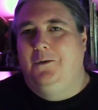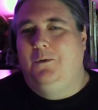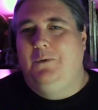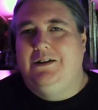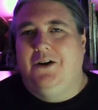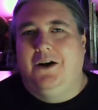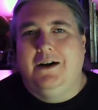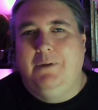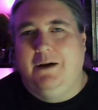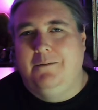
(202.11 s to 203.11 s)
When we
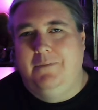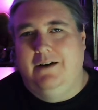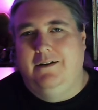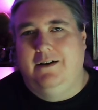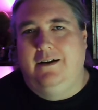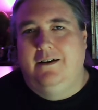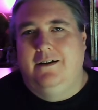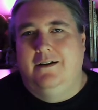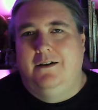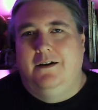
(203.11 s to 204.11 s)
talk about Mary,
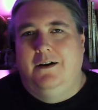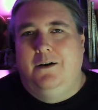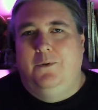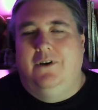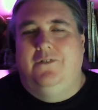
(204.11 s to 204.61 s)
we